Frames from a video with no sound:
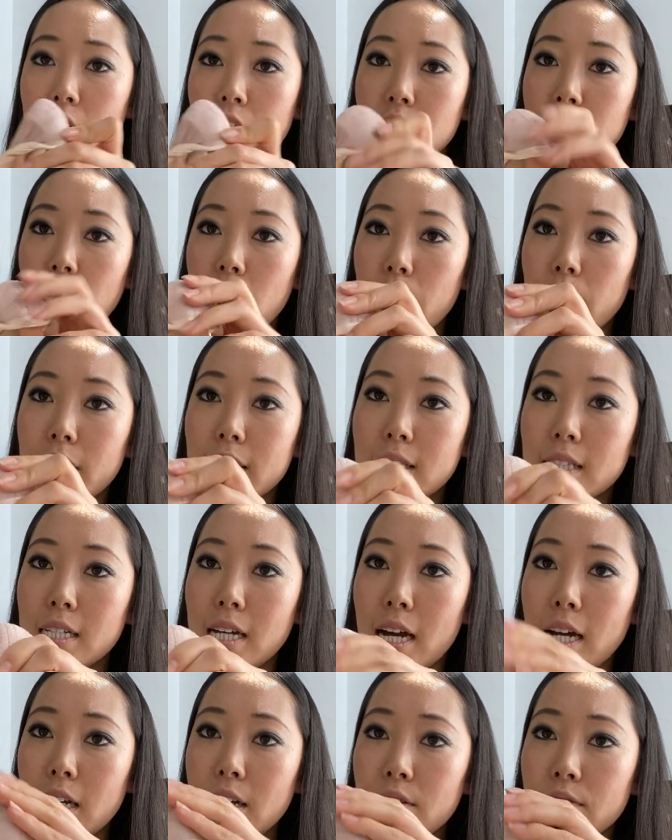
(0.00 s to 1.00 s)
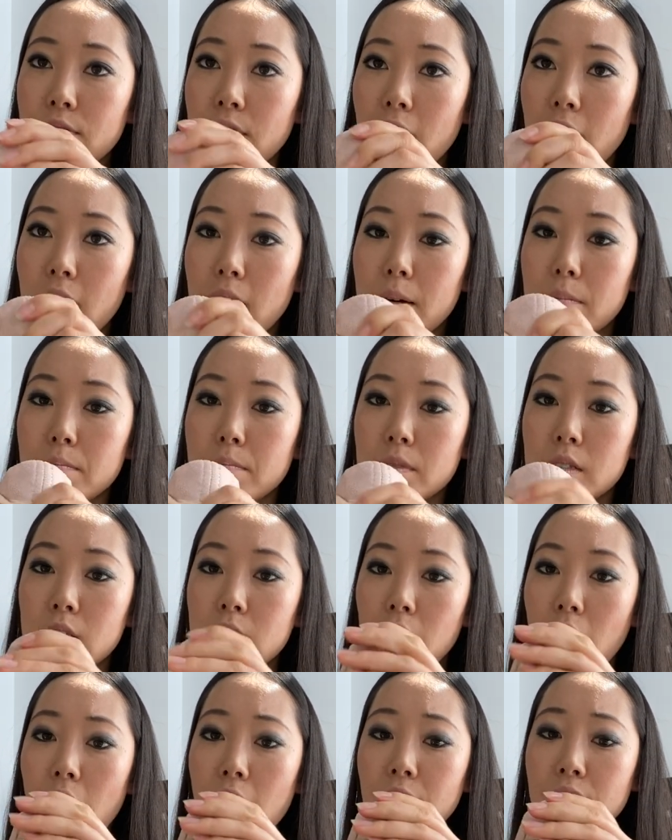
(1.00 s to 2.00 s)
So it's kind of um,
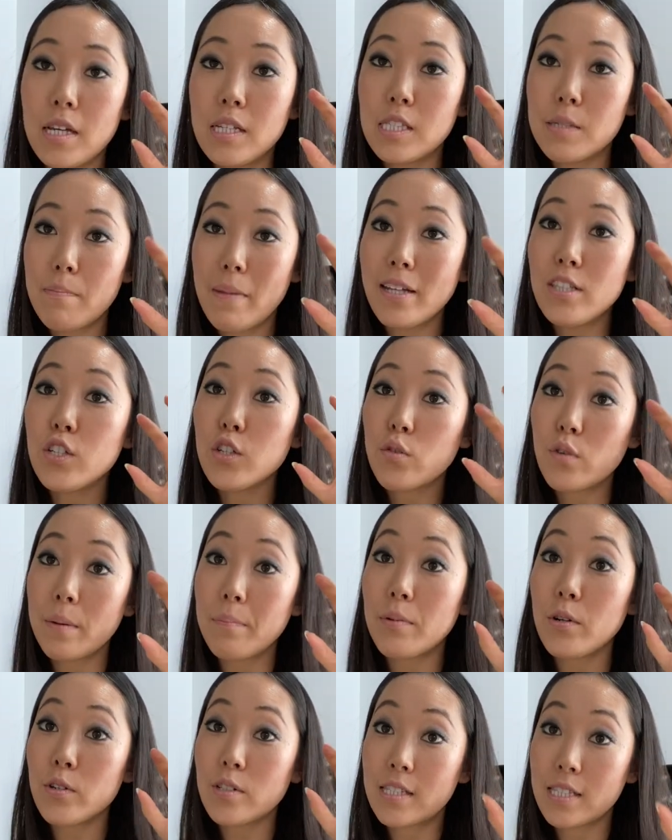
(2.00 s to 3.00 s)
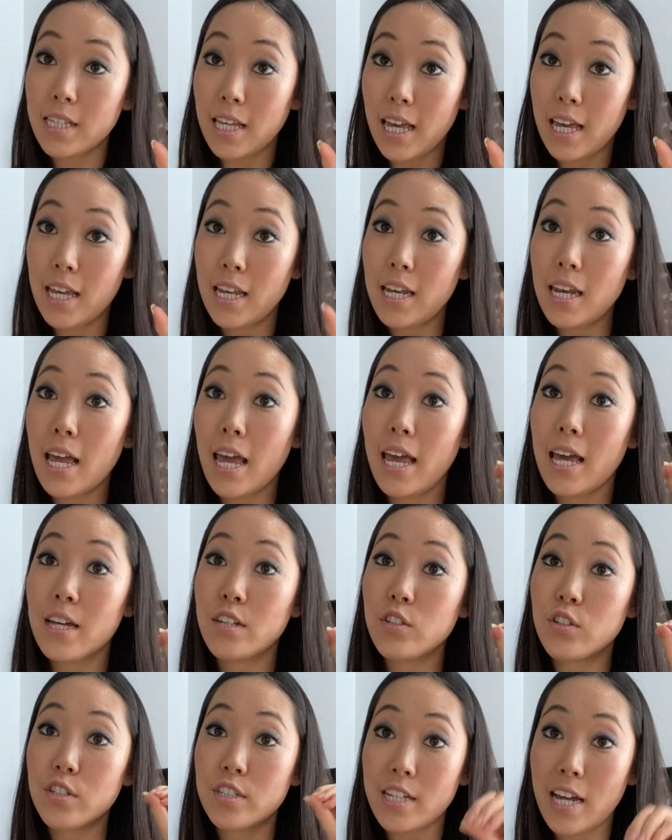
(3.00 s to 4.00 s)
soft. It's meant to grip your skin
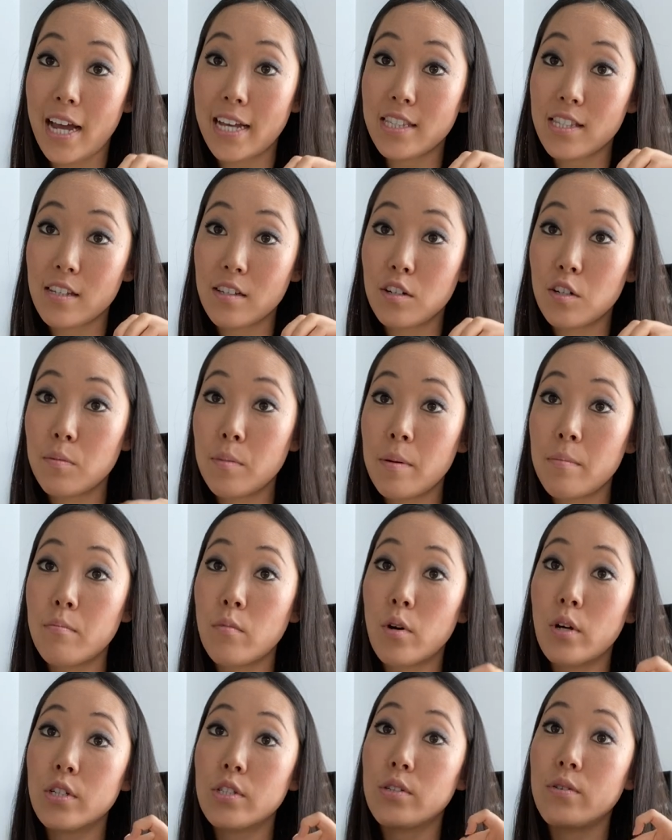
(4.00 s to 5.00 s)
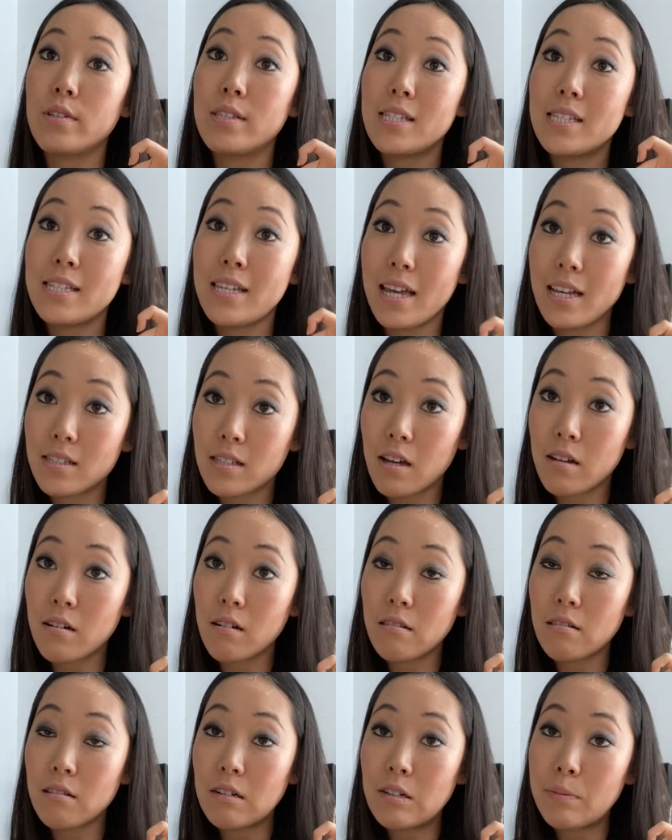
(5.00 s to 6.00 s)
and your tights a little bit more. So it stays on
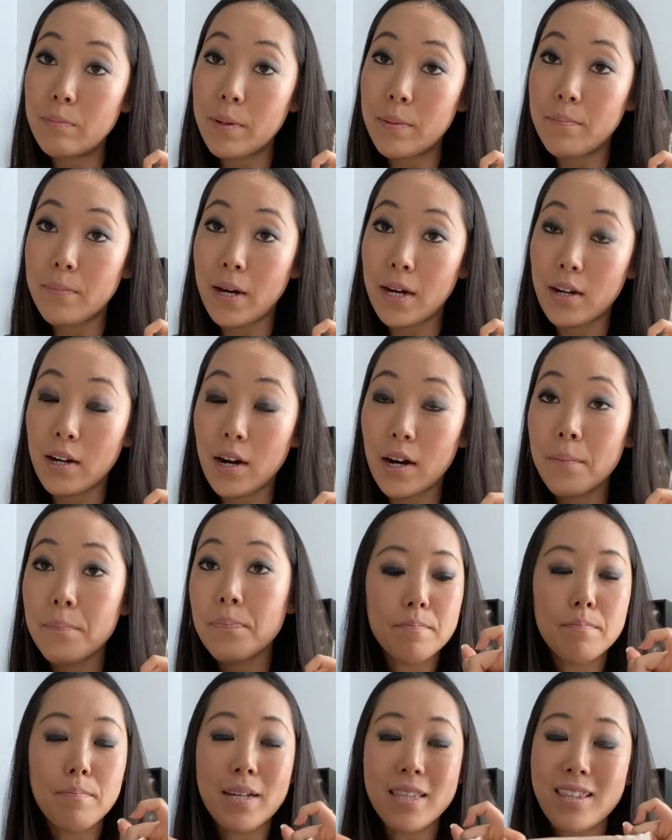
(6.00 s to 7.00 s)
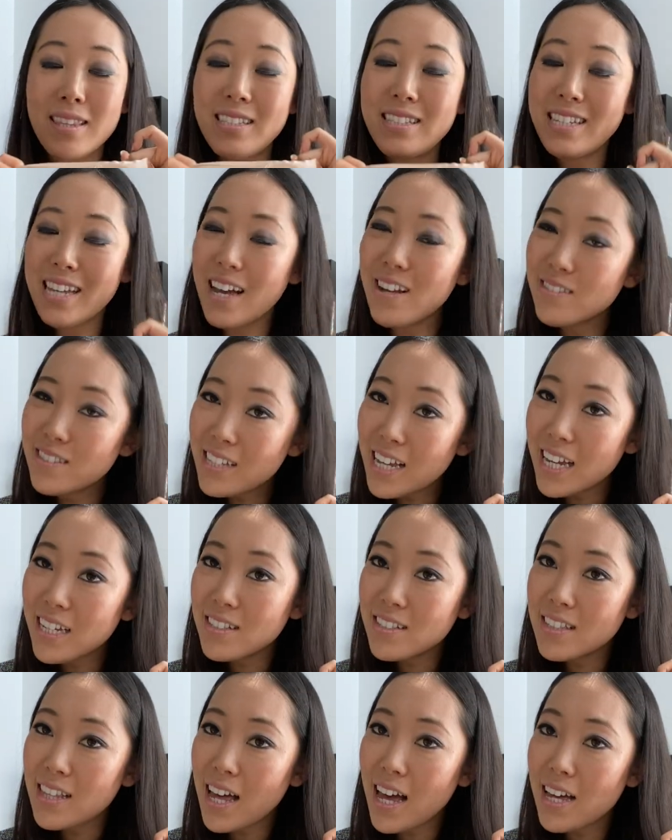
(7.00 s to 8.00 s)
a little bit better. But the
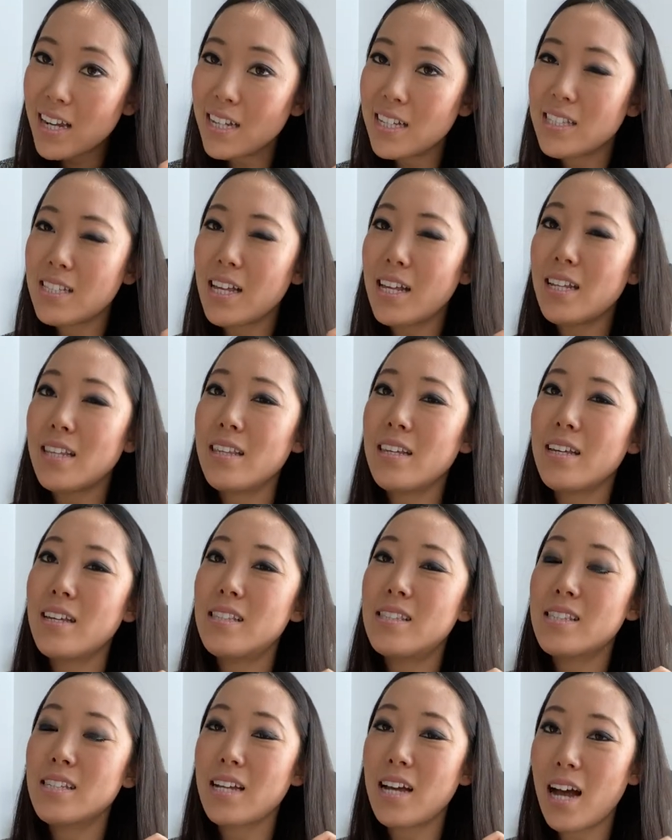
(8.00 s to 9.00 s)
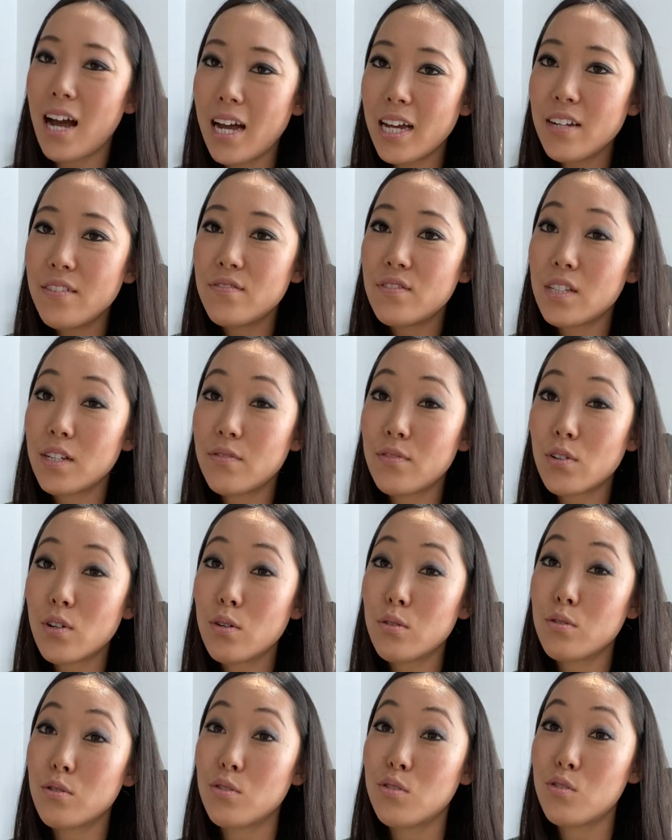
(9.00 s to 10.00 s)
downside to that is that it's kind of
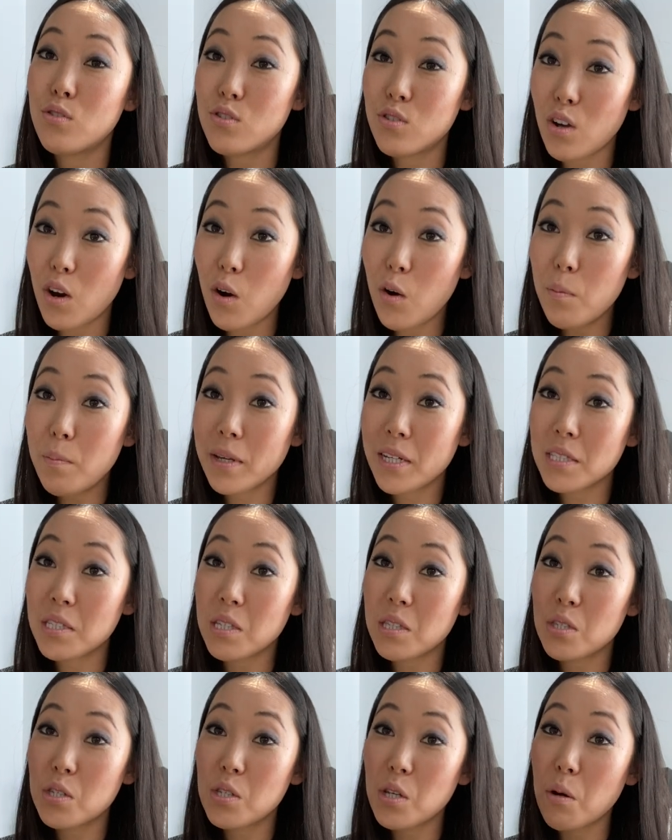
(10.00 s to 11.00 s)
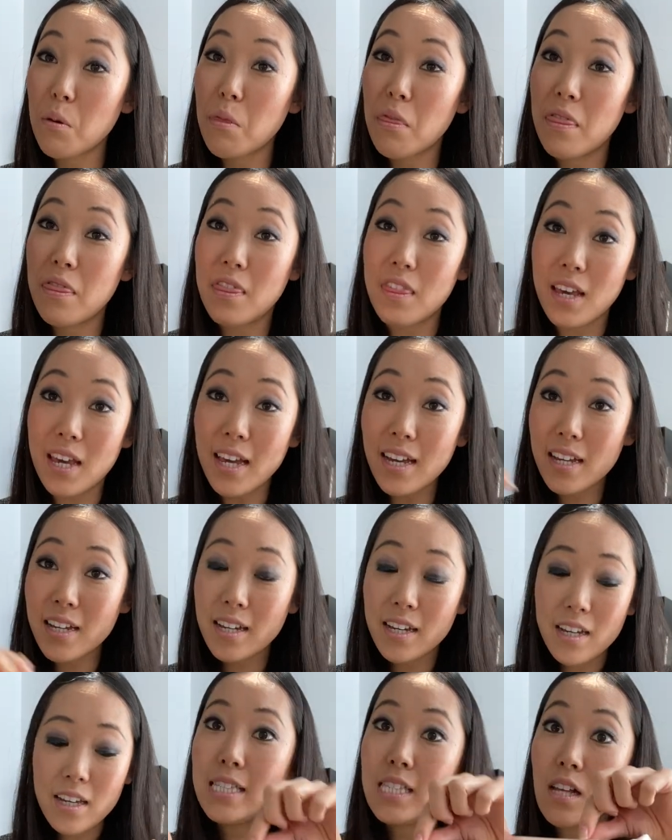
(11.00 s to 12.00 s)
difficult to sew because it's so
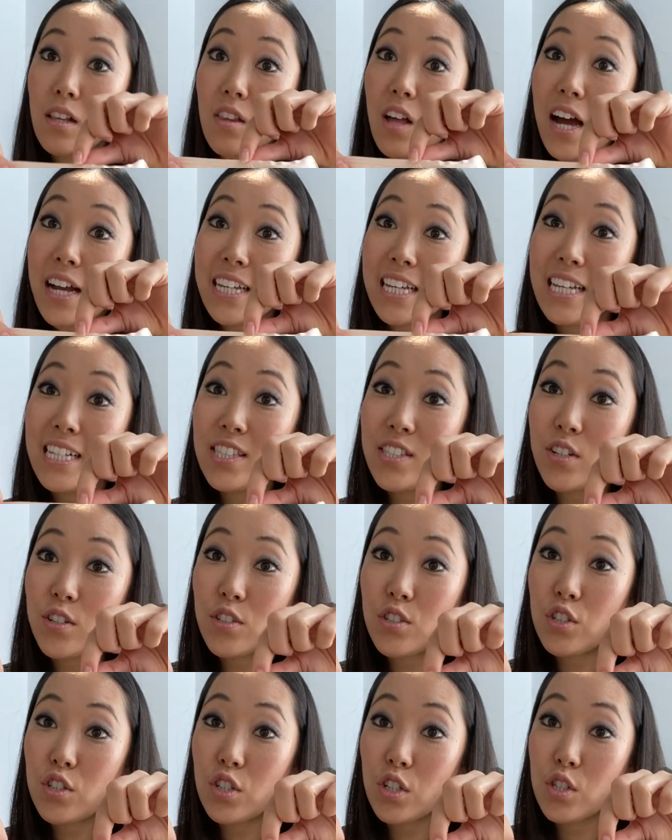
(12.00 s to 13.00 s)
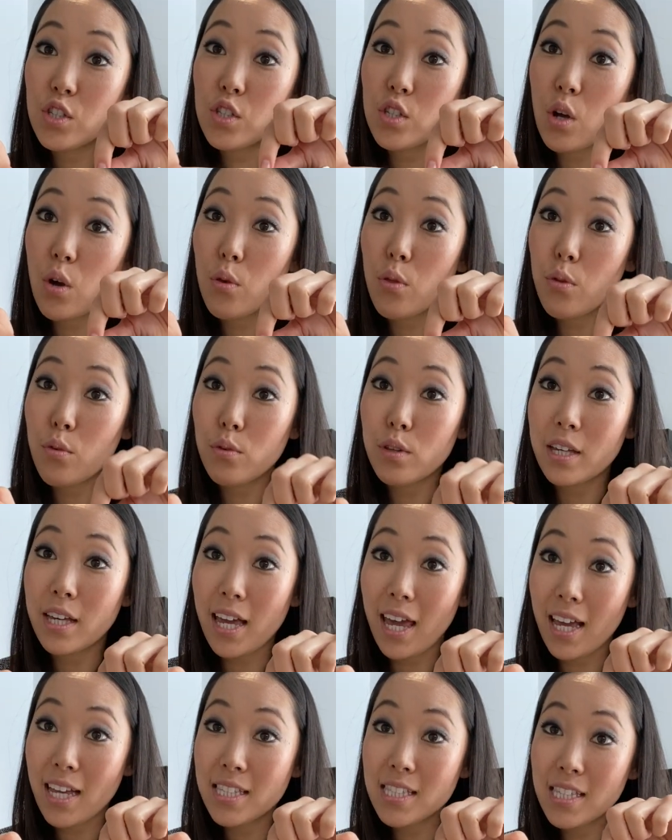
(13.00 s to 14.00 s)
thick. It's a lot easier to just sew through the
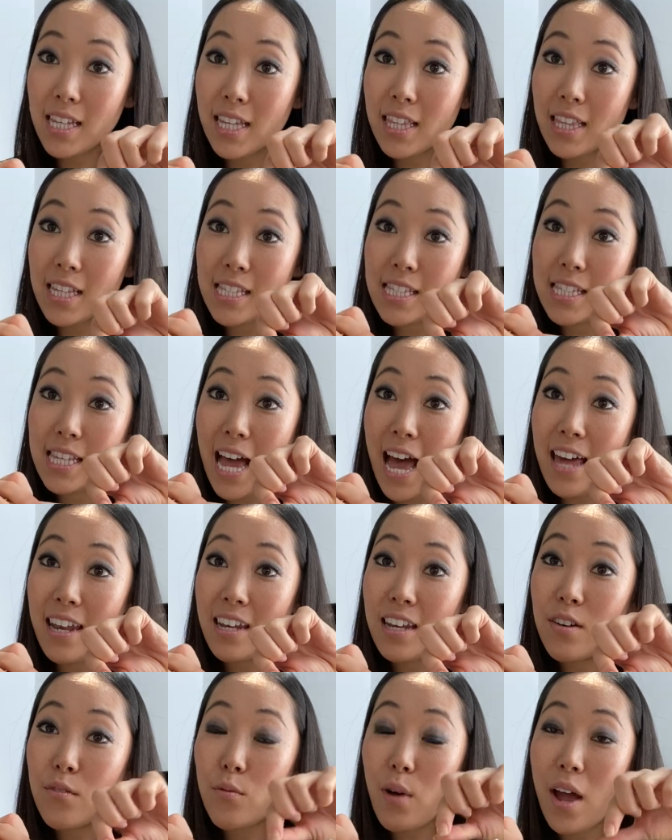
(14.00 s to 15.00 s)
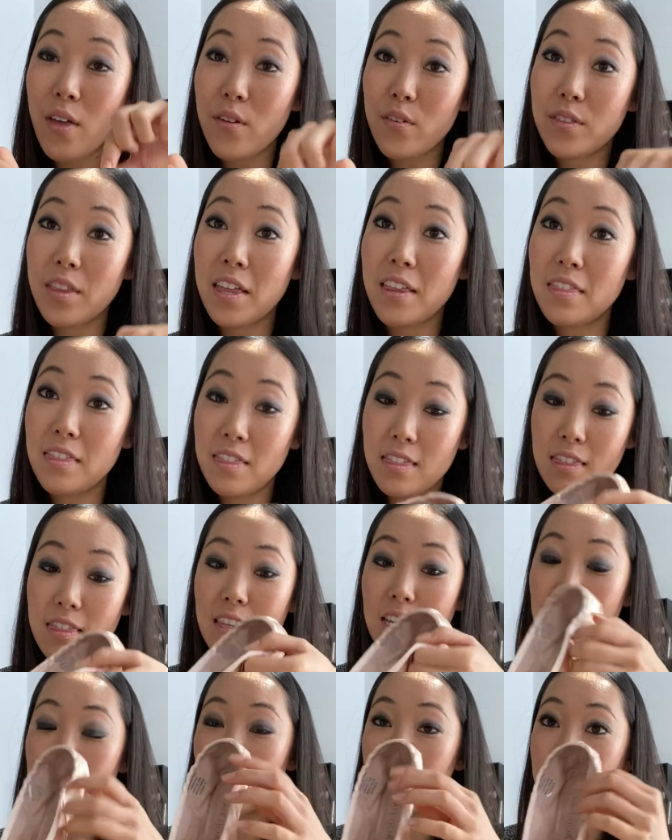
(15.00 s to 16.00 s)
casing, the satin, rather than
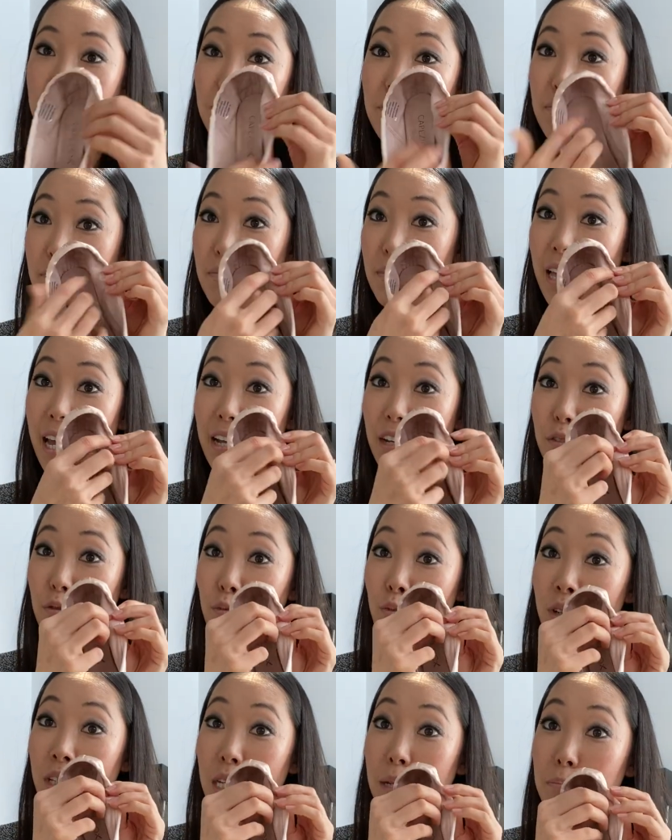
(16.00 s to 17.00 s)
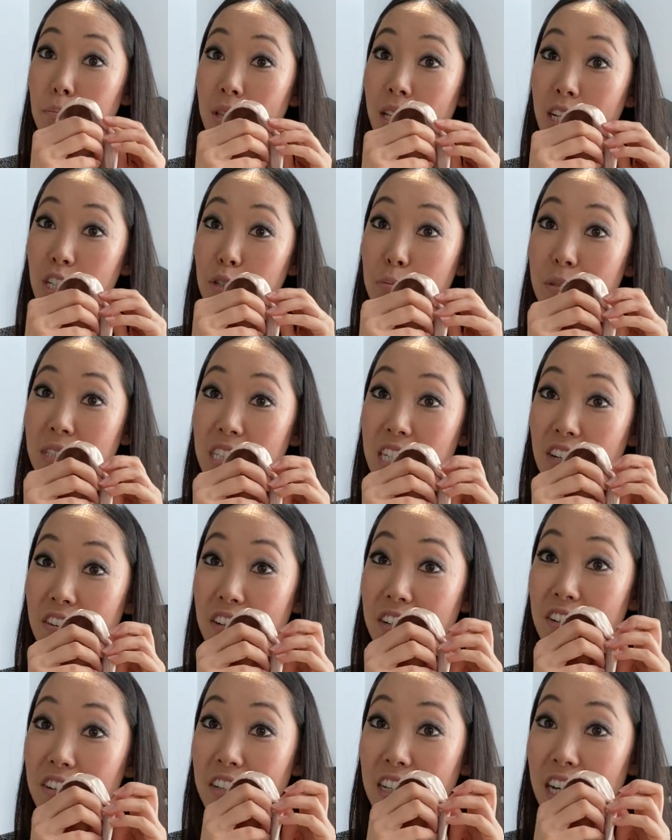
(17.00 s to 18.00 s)
this like really plush
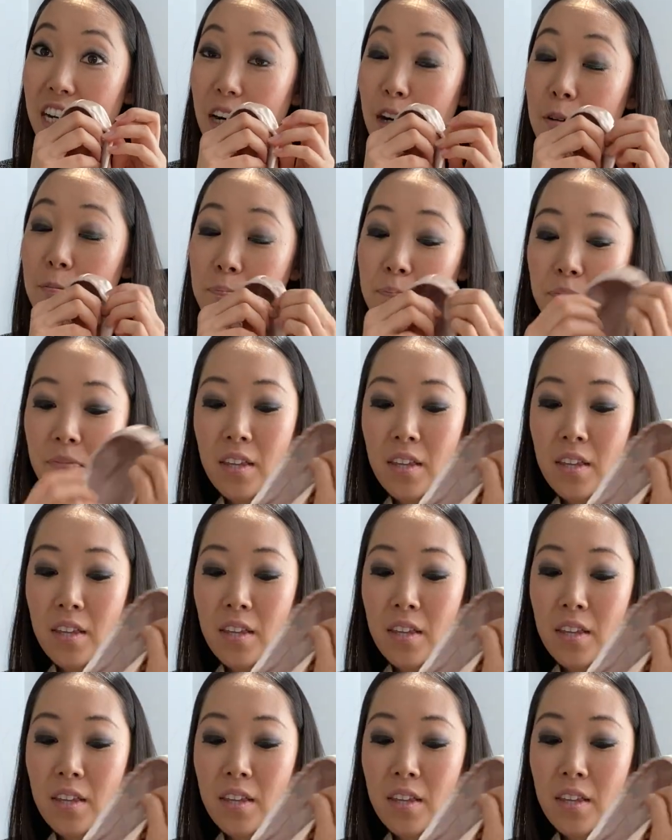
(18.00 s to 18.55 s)
material here.